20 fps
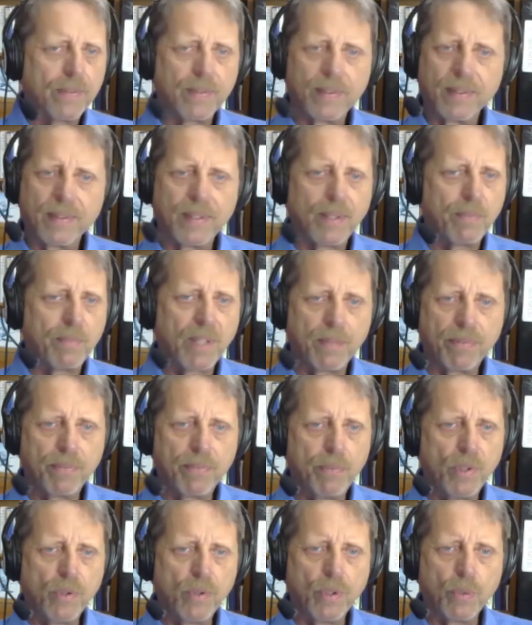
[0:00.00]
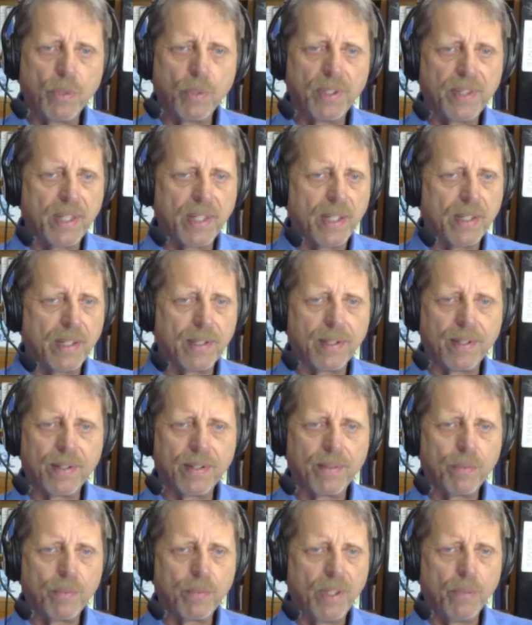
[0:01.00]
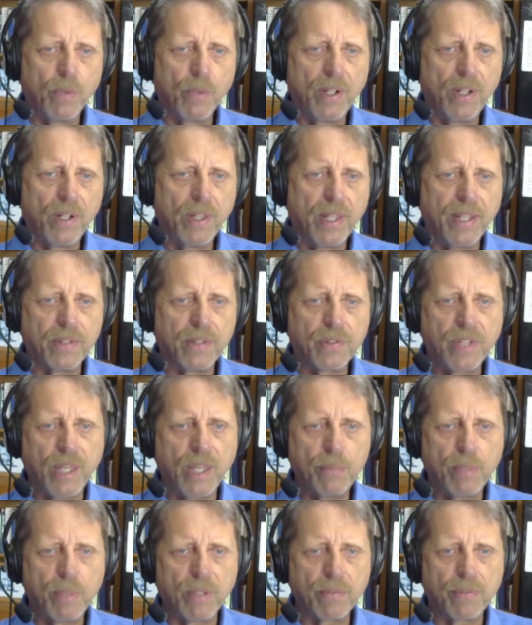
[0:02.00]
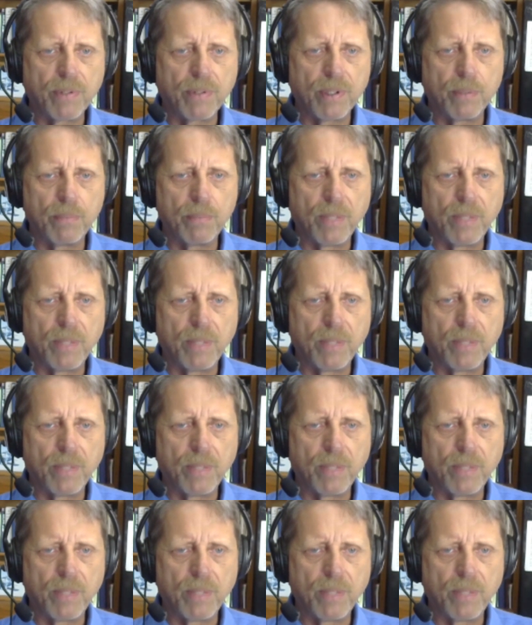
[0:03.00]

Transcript: I'm not familiar with that. What are they escaping from?